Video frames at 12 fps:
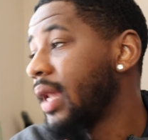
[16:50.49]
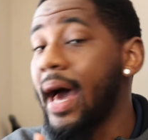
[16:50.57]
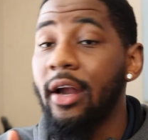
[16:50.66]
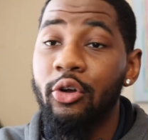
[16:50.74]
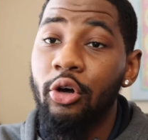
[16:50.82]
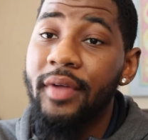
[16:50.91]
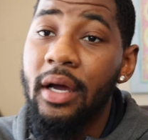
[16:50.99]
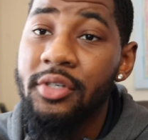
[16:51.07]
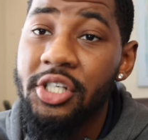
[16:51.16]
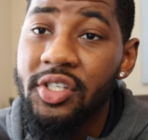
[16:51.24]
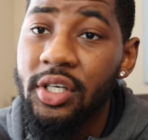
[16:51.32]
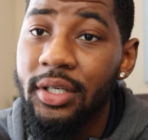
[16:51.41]
I don't know if that
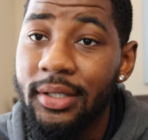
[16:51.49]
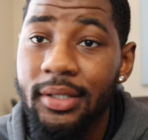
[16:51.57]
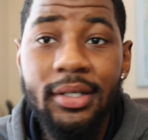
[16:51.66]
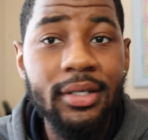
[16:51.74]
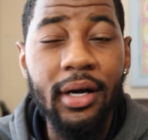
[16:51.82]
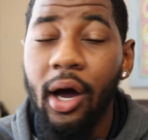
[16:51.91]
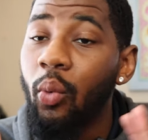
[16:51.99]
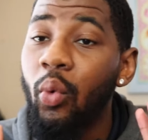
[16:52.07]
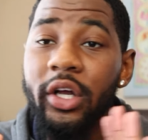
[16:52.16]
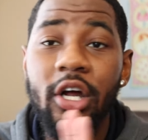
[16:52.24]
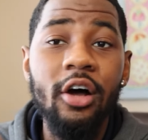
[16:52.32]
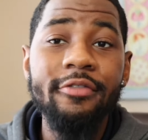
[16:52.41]
was just a, a
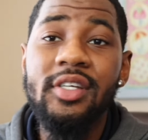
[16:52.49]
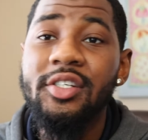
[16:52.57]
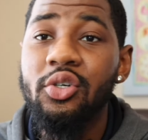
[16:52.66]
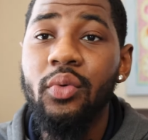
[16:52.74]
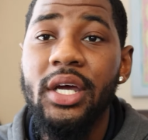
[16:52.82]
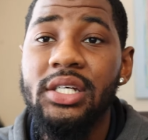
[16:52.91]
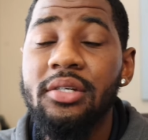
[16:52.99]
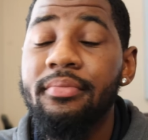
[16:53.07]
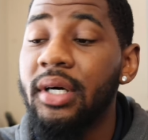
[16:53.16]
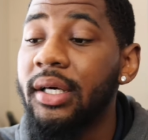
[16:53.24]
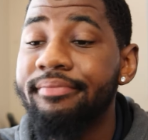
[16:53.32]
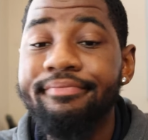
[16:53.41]
one-off situation,
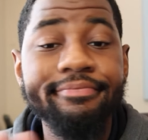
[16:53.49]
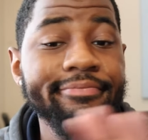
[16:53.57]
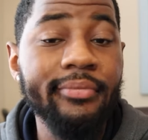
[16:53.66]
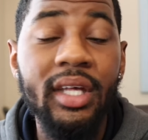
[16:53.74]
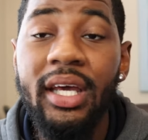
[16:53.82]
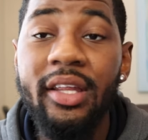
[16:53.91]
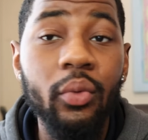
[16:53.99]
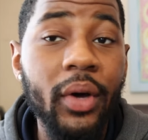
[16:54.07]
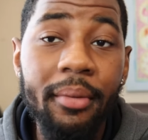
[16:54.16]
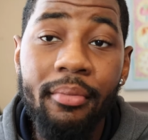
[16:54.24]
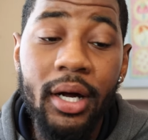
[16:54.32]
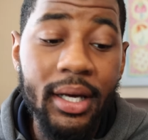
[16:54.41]
but either
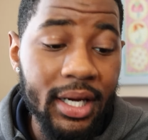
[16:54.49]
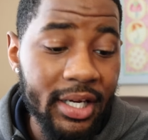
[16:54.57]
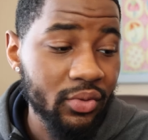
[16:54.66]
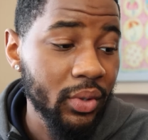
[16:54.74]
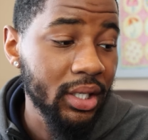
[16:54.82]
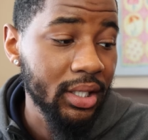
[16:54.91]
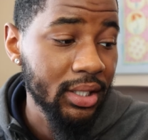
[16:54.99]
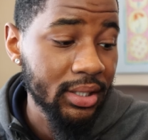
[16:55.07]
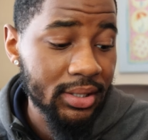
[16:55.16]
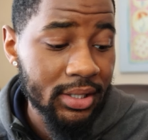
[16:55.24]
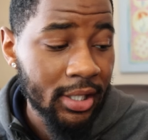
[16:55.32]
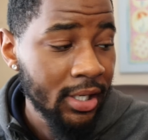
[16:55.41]
way, bro, it is what it
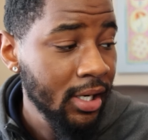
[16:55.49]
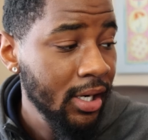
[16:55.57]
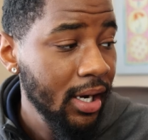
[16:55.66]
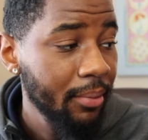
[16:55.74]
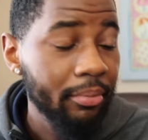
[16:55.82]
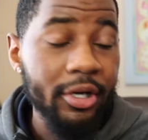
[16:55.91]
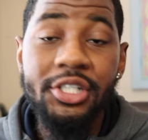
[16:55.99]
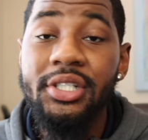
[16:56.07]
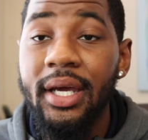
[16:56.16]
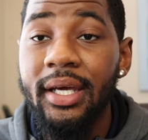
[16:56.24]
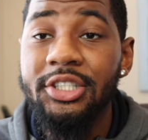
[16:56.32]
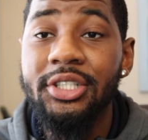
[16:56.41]
is.
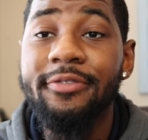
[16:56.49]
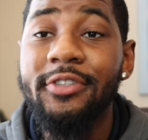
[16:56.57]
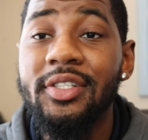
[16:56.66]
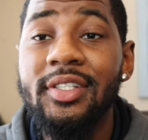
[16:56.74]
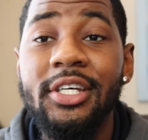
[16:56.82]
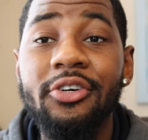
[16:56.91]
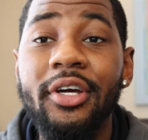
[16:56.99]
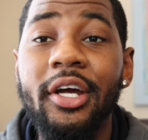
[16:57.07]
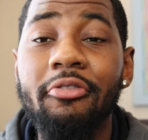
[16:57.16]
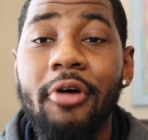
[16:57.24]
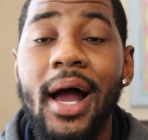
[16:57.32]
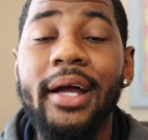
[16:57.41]
Appreciate you if you're still
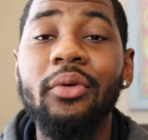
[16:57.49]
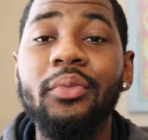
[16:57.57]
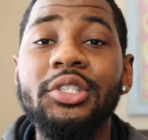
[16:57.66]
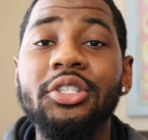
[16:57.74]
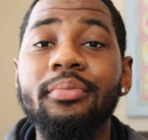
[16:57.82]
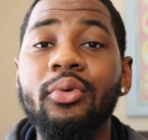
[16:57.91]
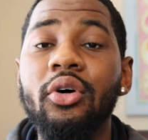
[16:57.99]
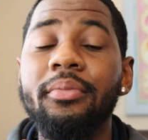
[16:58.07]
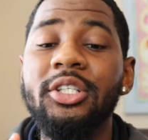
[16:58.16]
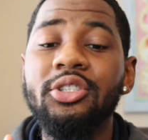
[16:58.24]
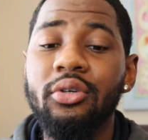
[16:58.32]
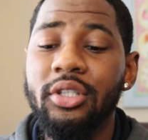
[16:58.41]
here rocking with your boy.
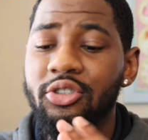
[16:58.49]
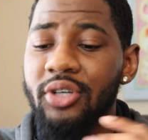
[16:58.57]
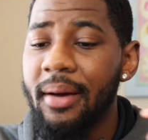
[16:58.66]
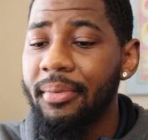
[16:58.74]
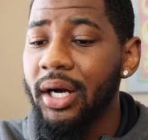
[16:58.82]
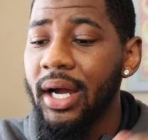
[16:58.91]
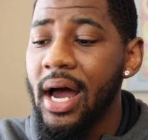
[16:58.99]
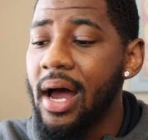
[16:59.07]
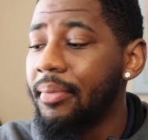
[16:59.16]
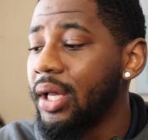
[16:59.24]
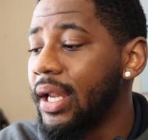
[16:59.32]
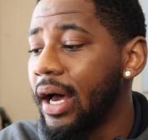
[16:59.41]
Be sure to drop a
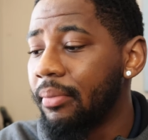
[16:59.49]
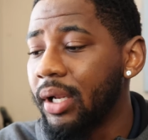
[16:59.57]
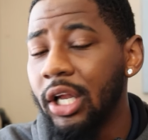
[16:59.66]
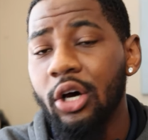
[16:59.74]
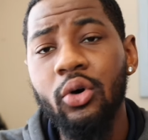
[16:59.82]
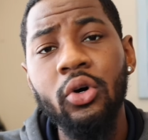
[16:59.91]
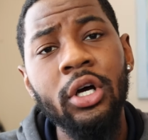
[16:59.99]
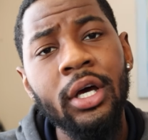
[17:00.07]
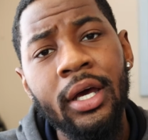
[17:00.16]
comment down below.